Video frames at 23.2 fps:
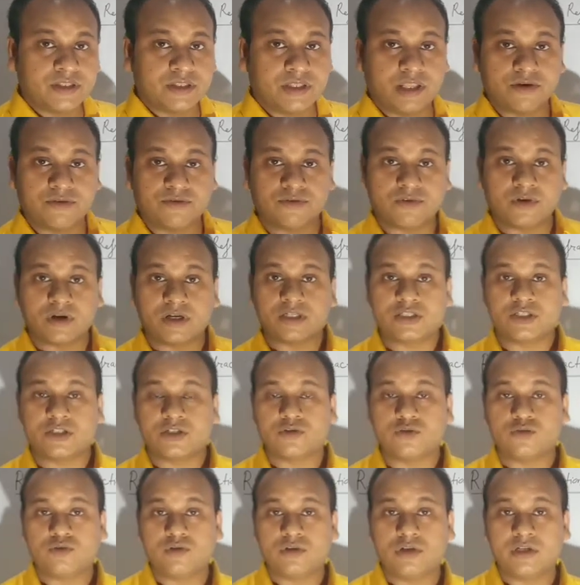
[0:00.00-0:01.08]
The first
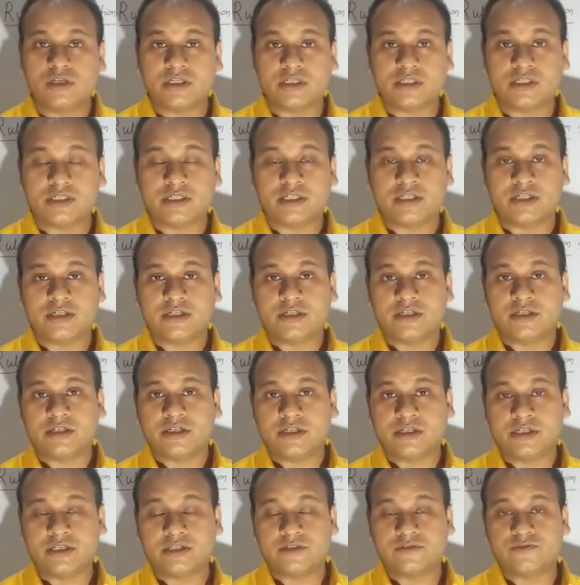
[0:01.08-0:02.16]
rule
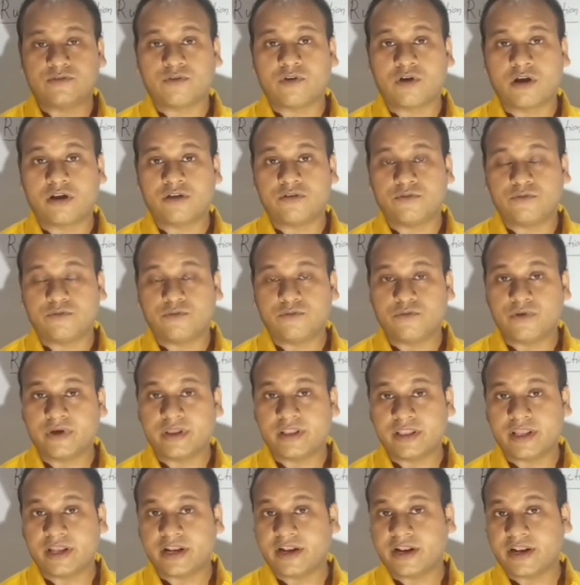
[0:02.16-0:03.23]
is for
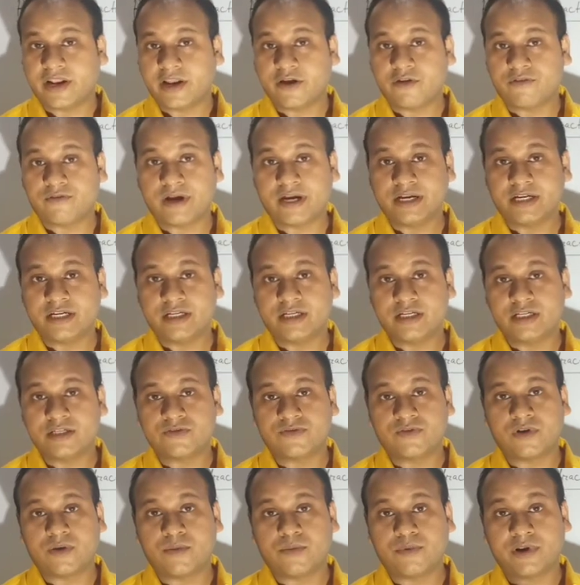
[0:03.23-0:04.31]
when the ray of light enters
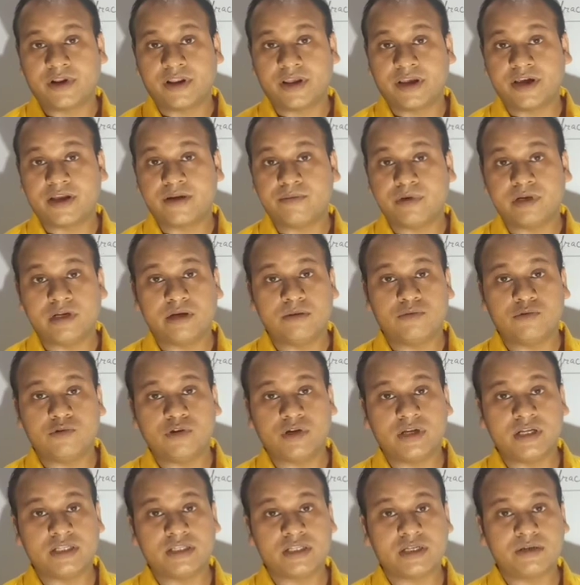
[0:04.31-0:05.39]
from rare medium to
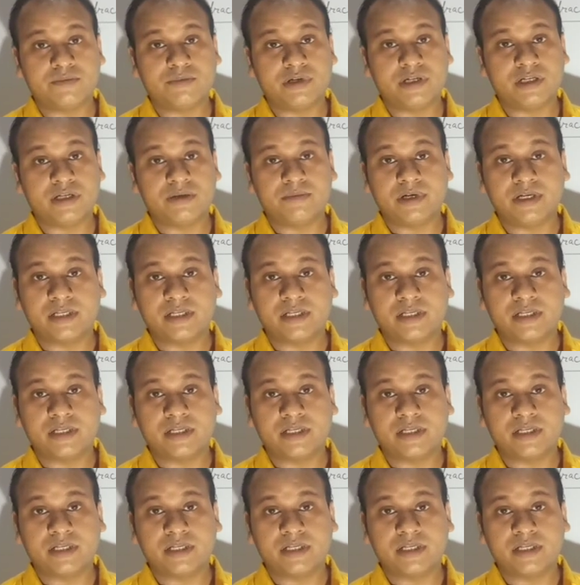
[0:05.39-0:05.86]
denser medium,